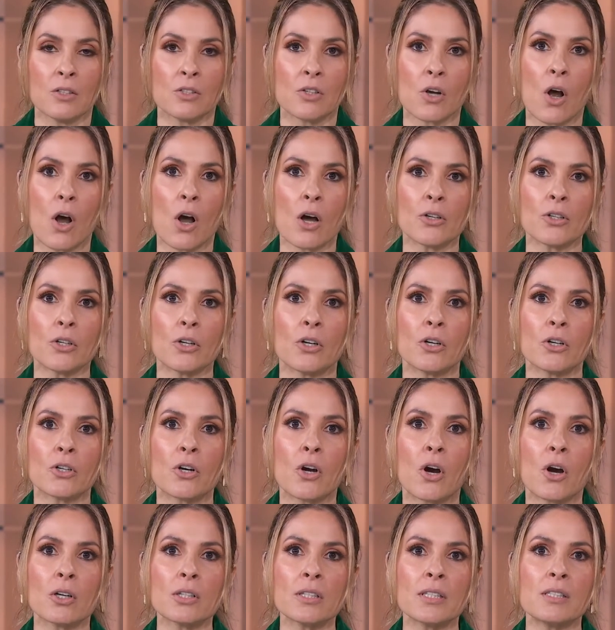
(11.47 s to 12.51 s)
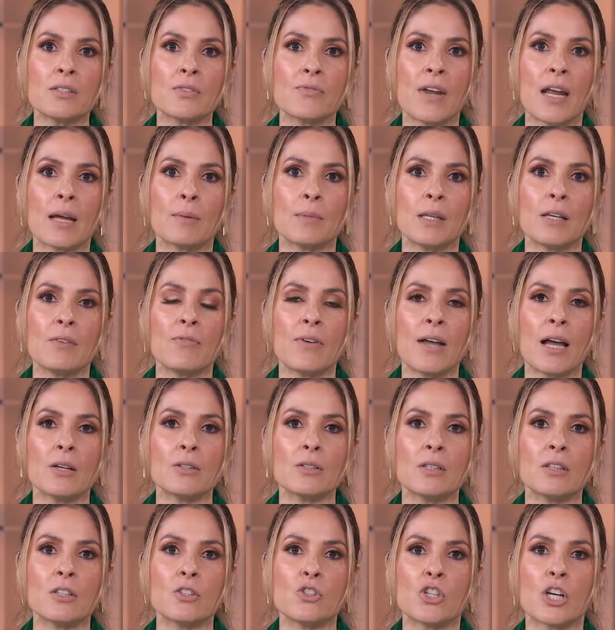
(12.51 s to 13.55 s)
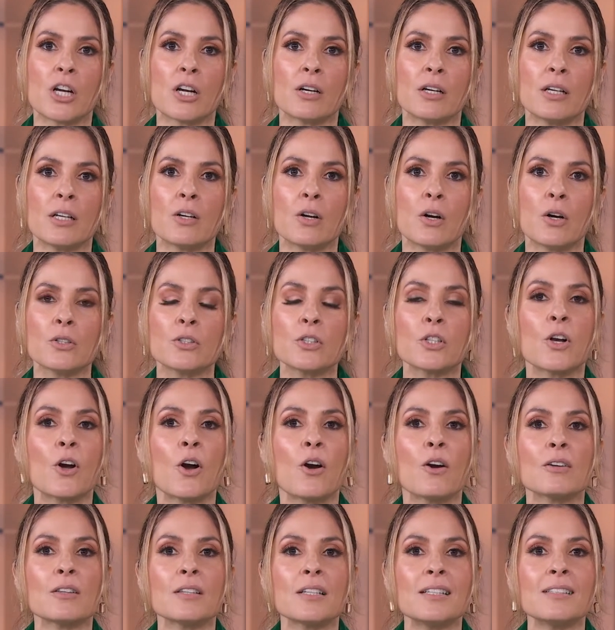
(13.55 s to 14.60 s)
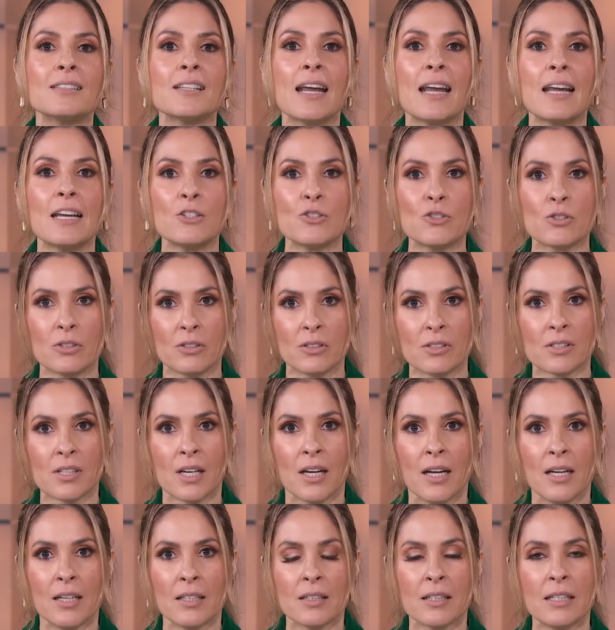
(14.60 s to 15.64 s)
To honor her, Carley's family founded the charity called Carley's Angels,